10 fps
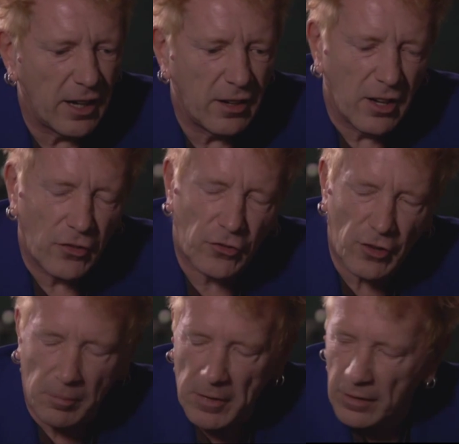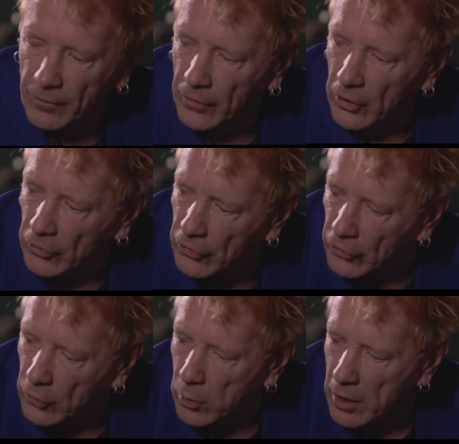that struck me at first
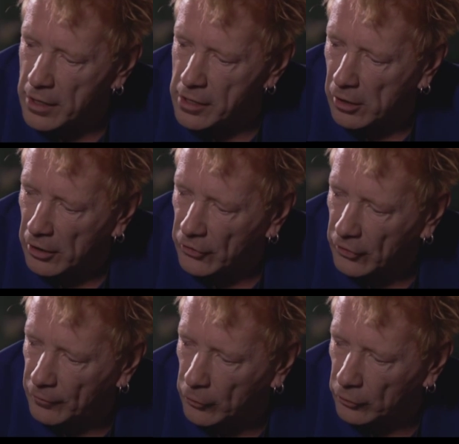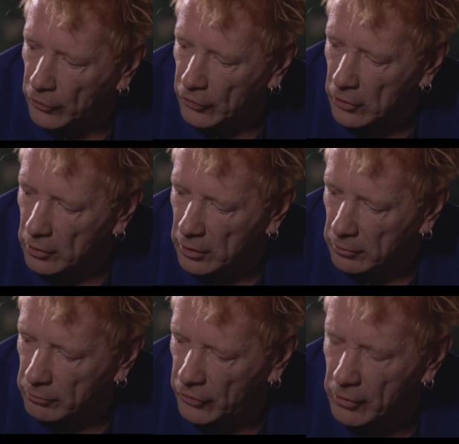as quite nice. I thought the song, uh,
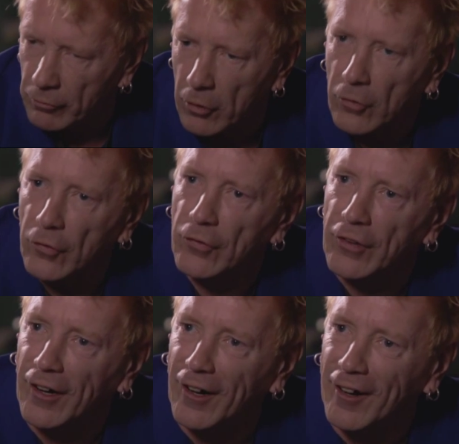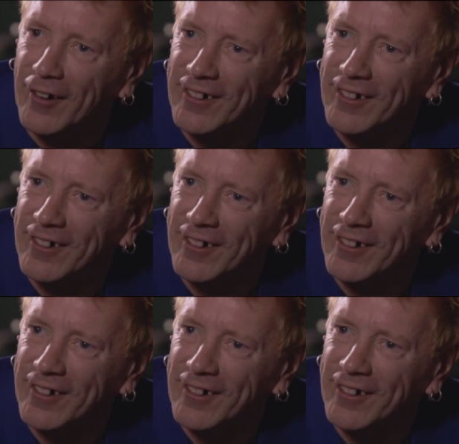was it Rockstar?